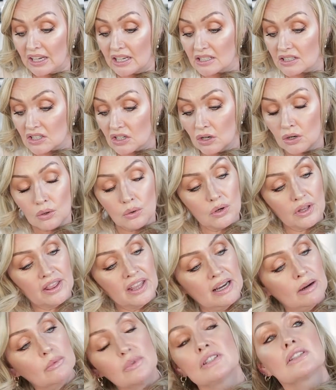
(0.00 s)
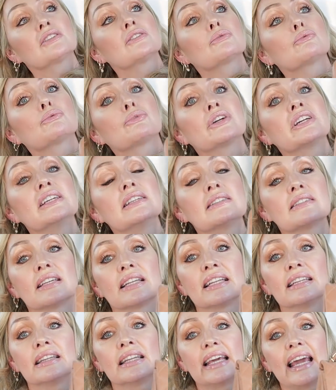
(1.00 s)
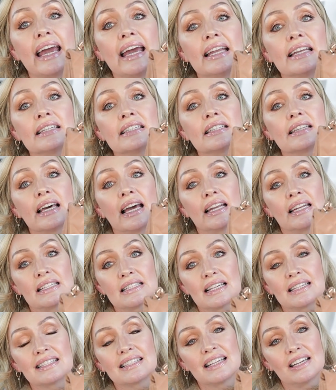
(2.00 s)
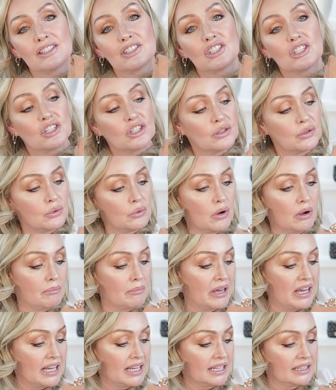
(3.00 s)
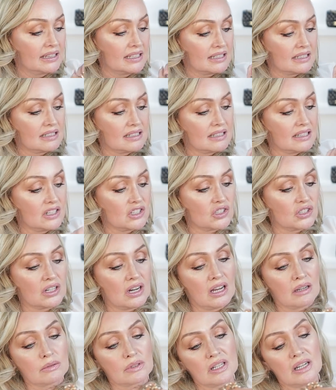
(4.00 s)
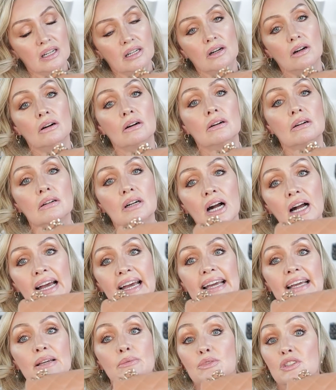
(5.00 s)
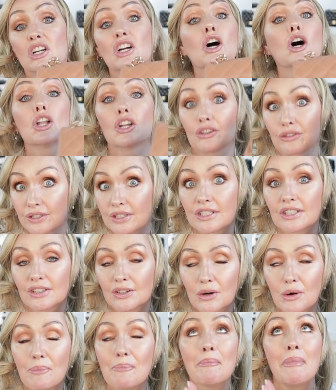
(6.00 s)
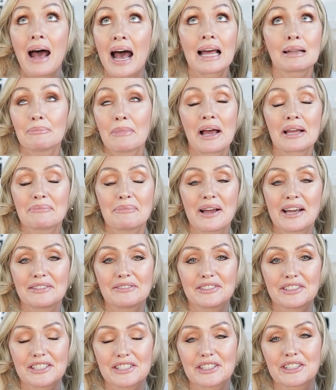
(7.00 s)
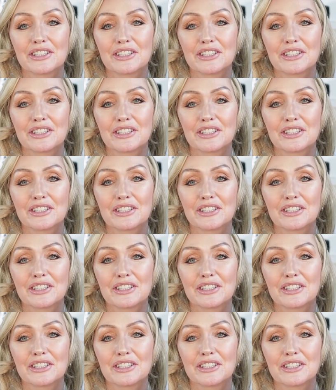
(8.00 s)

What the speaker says: So that was the reason in the end then, as I said to you, making this decision, I was like, oh, it was the colour, as you know, I'm mad for this